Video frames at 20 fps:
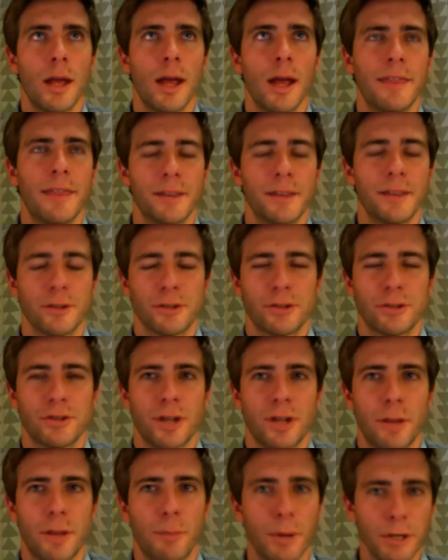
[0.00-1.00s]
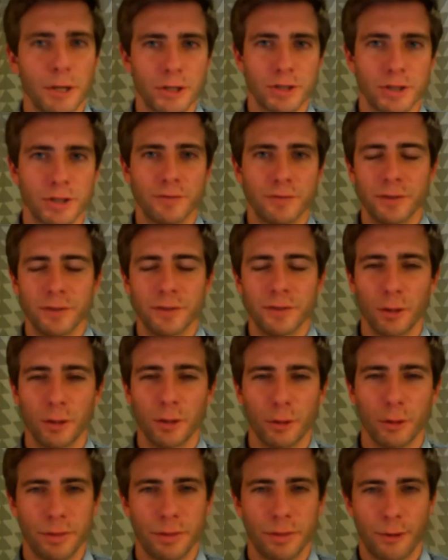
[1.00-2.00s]
think there's a bunch of little
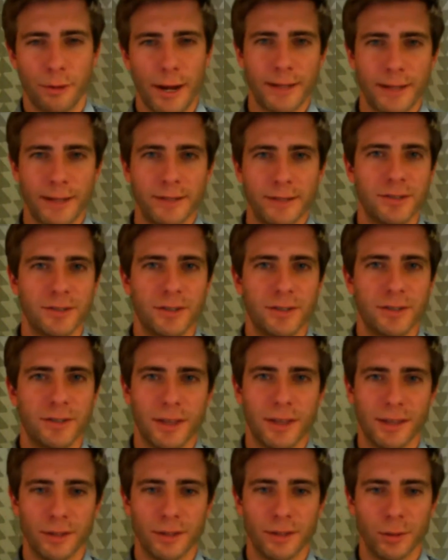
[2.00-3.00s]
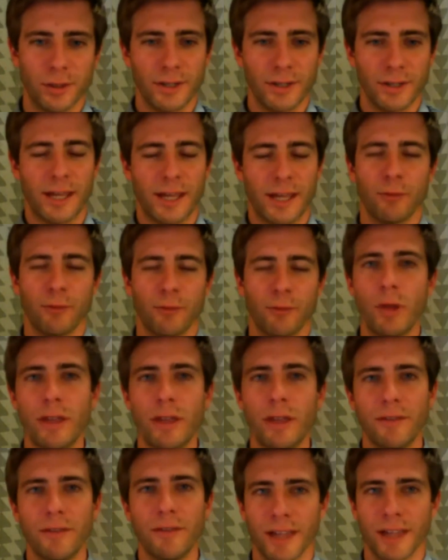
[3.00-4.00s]
threads that you can kind of
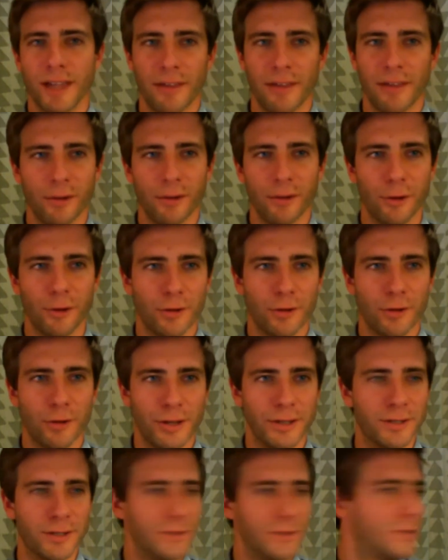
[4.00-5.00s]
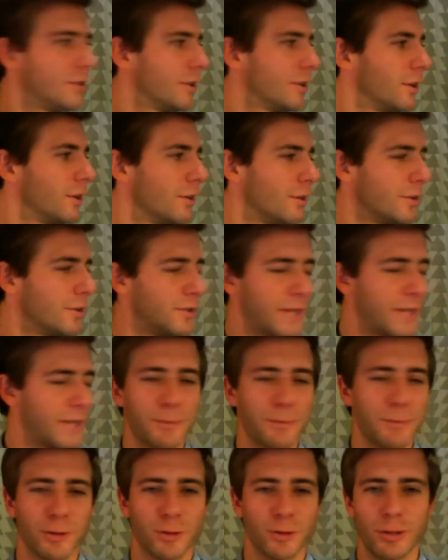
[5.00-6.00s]
weave together into the
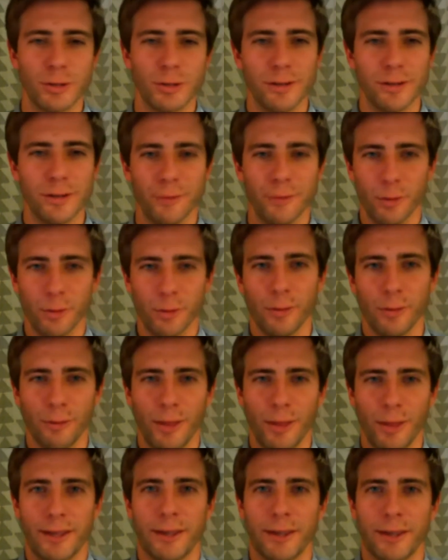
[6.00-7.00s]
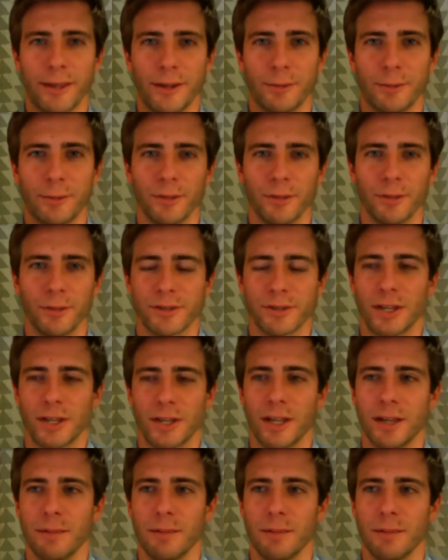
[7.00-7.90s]
tapestry of your own liking with this game.